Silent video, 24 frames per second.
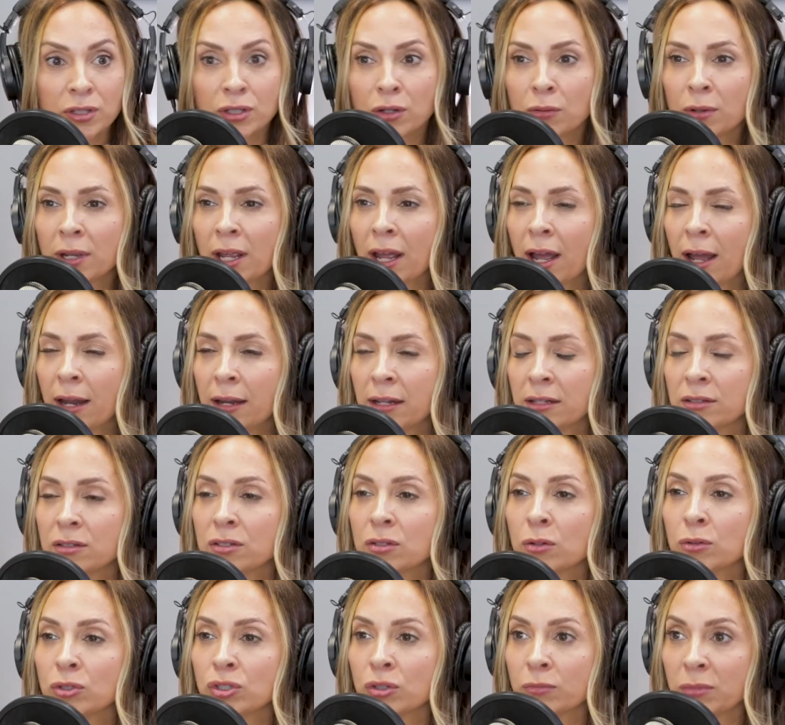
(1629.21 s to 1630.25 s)
So we added
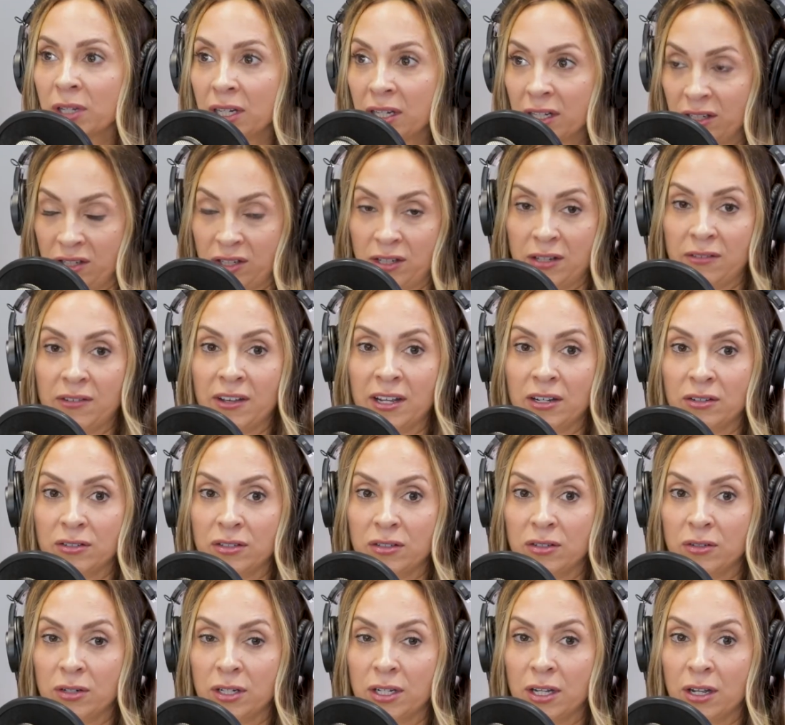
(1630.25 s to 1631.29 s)
social media to the vinyl
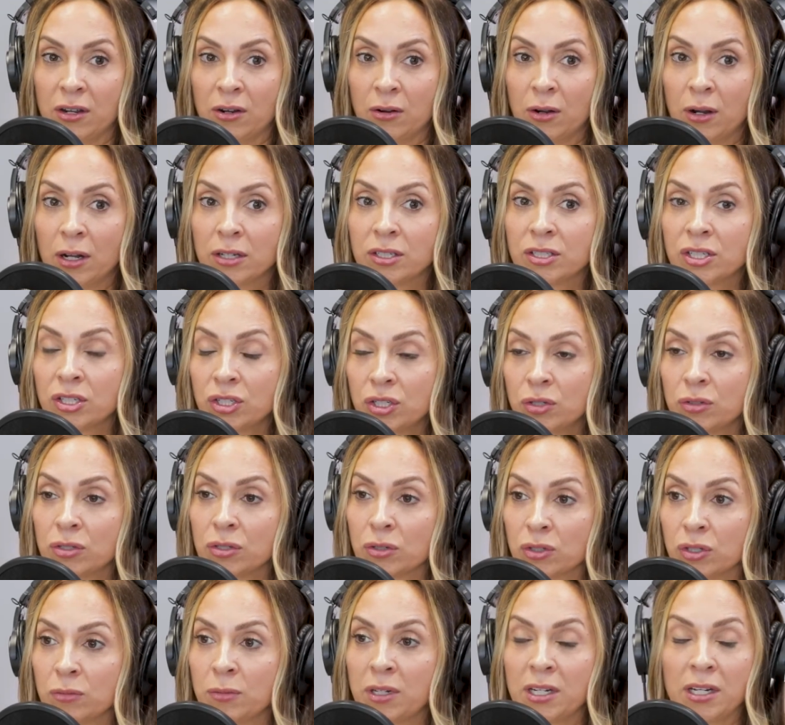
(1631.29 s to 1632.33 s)
studio to do
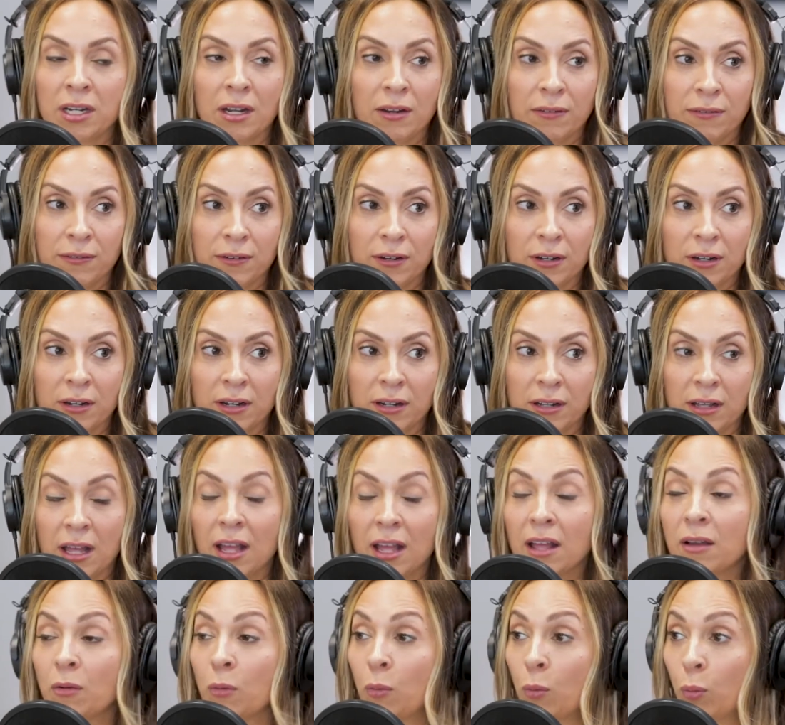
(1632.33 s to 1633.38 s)
social media for,
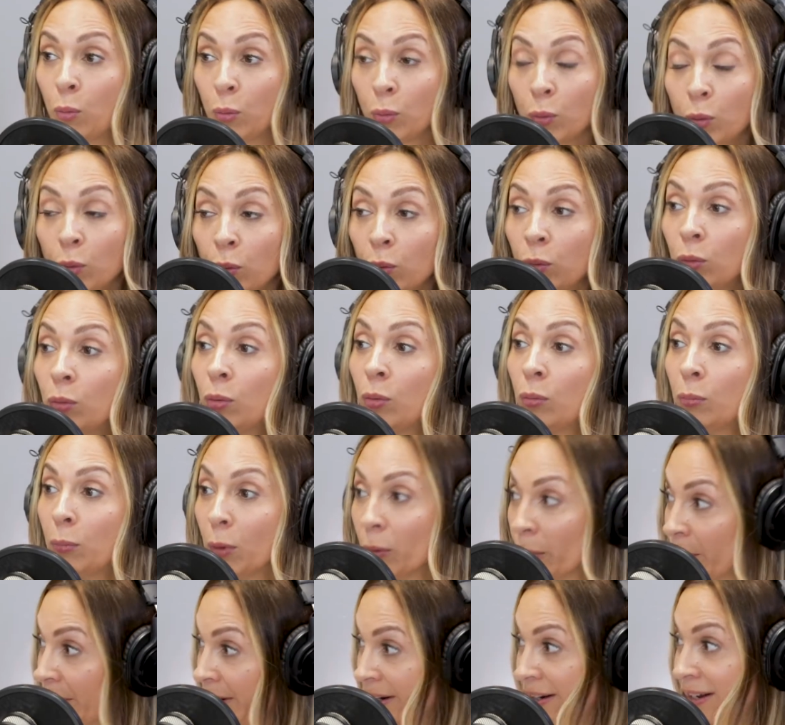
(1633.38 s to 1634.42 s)
oh
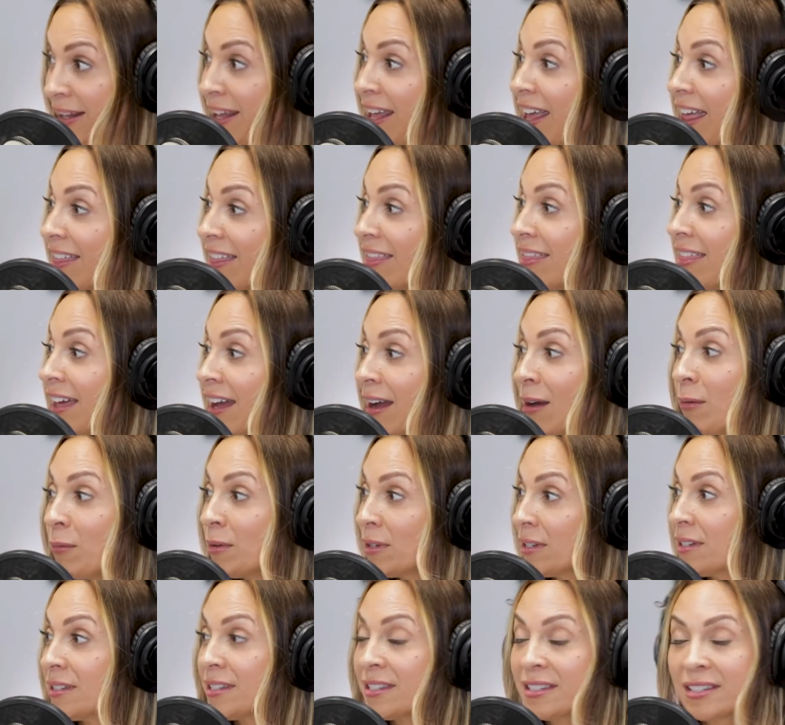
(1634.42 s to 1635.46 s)
boy, that
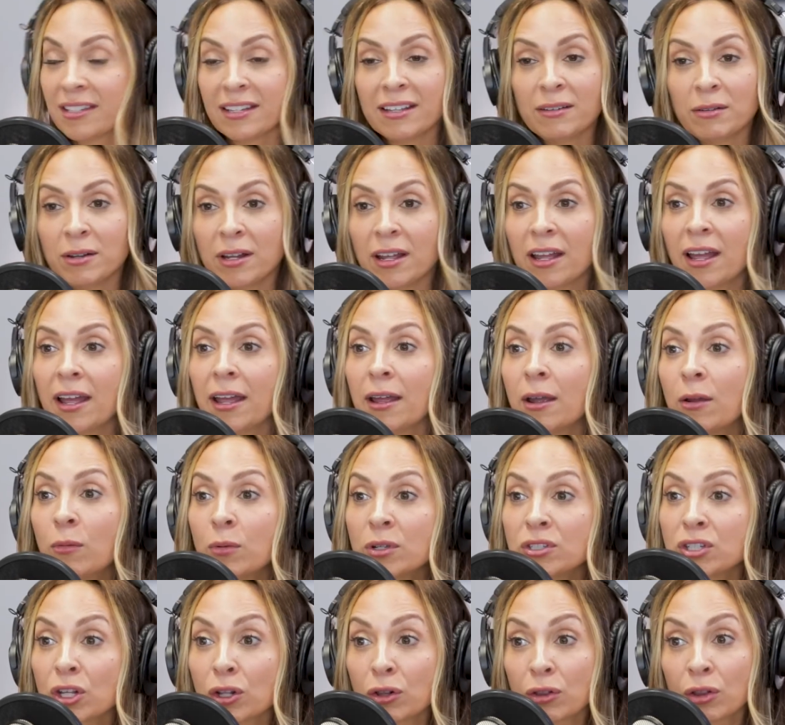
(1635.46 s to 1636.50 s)
was, it
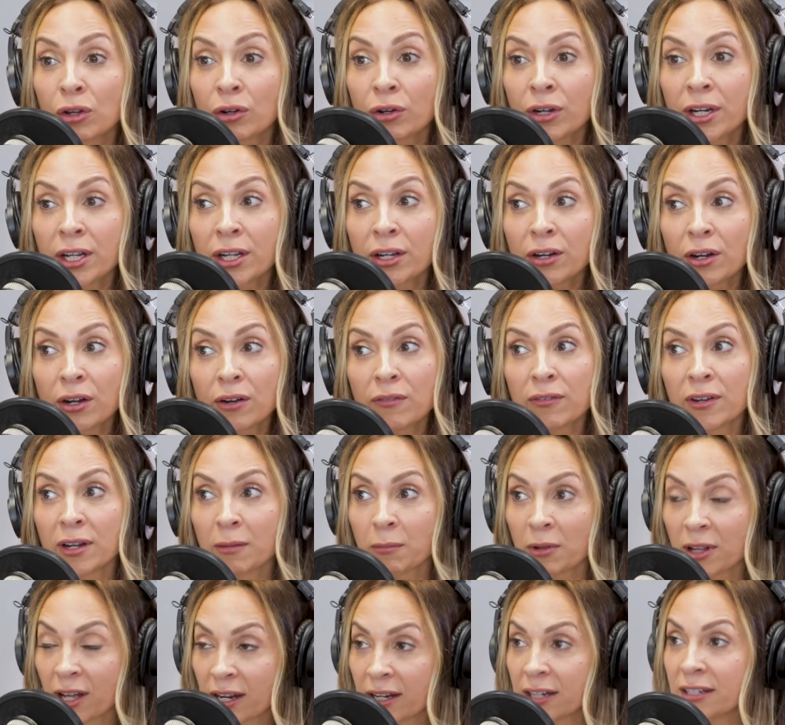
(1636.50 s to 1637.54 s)
was a learning curve, and
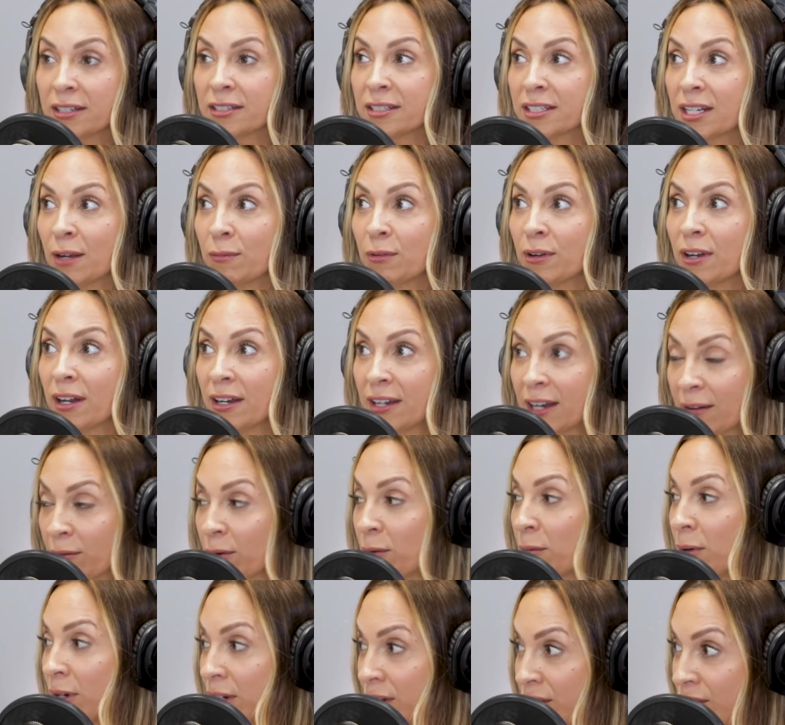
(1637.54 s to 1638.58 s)
I'm glad I discovered I
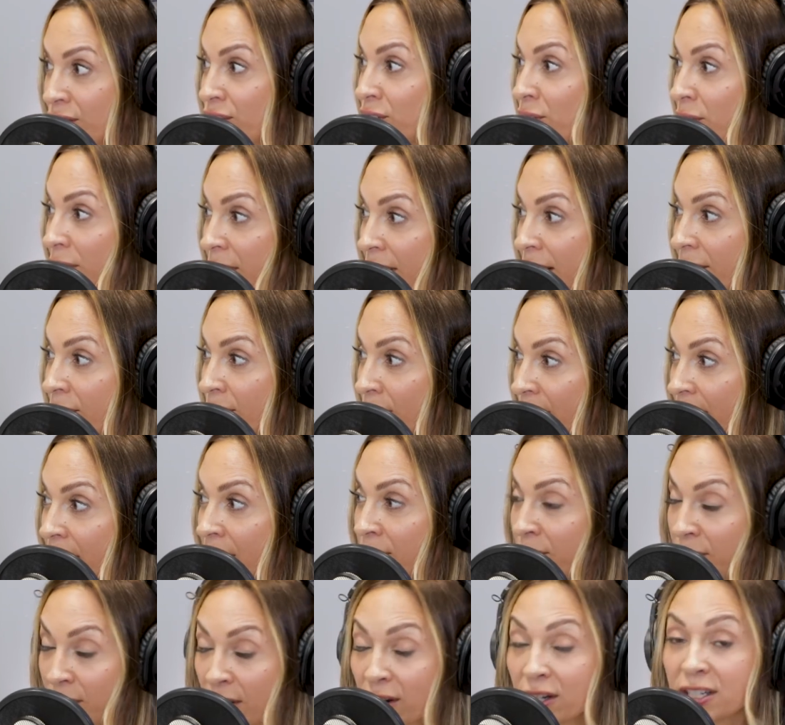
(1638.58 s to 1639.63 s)
never wanted to do it ever
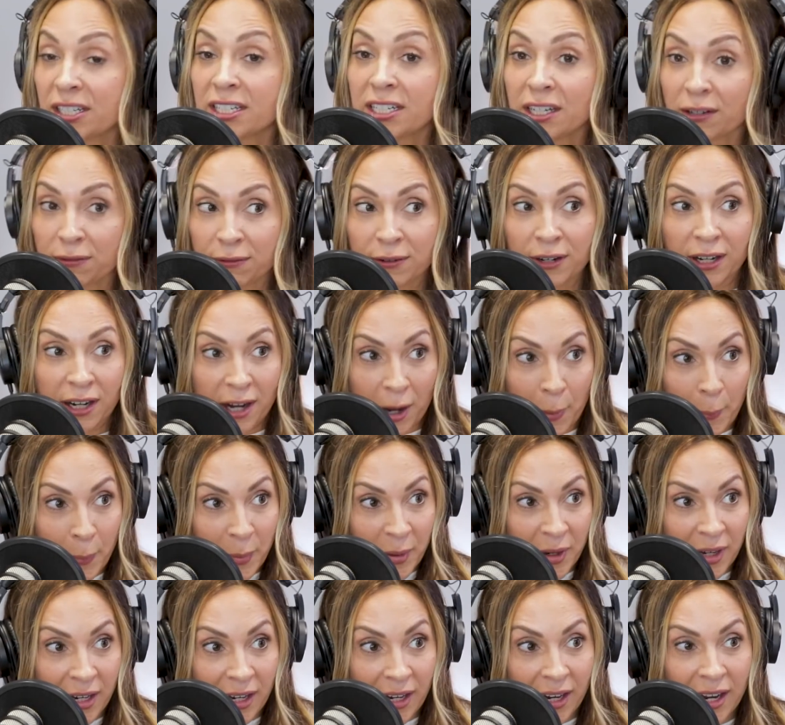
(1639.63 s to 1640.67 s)
again for a different
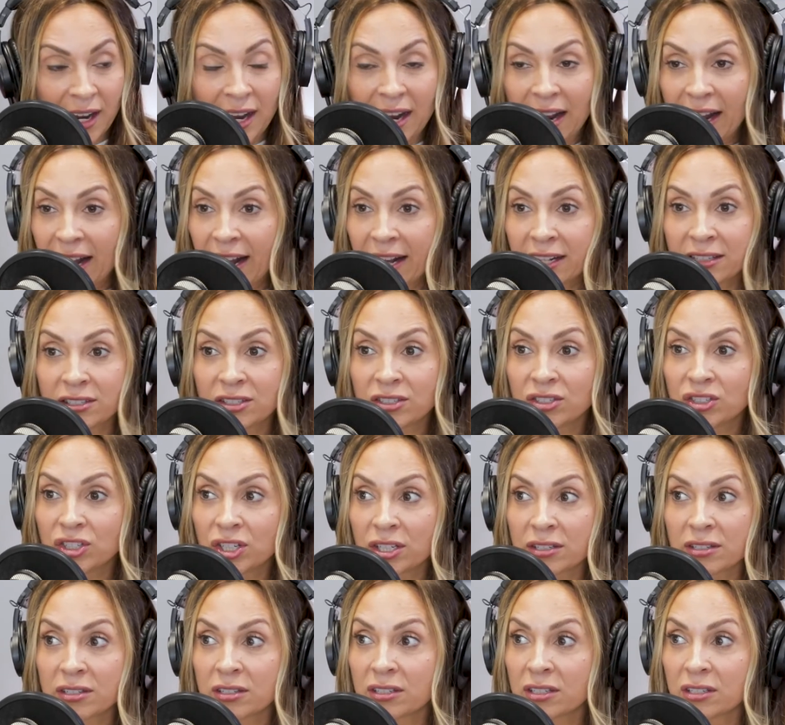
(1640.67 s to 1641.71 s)
company. It's
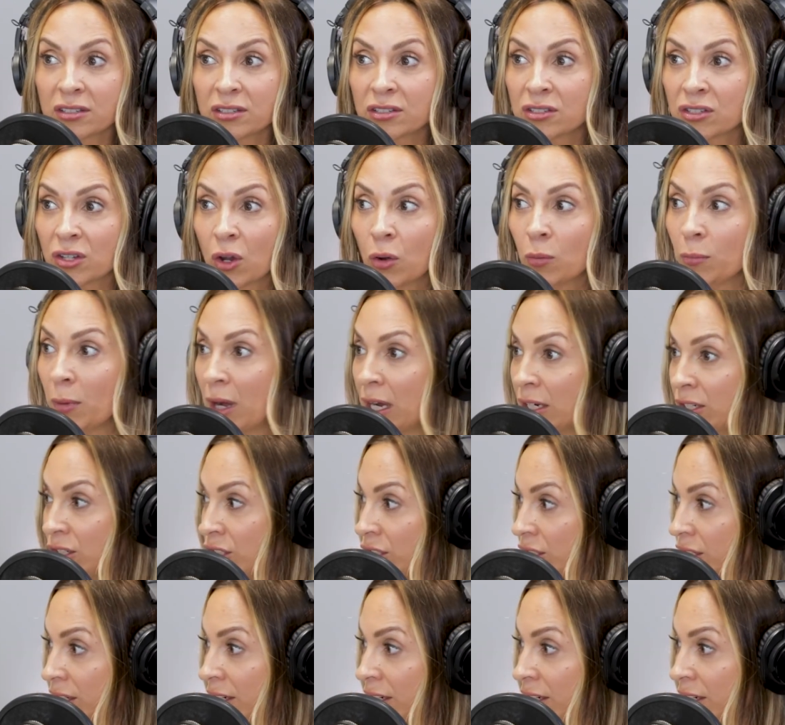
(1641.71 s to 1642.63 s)
just so much.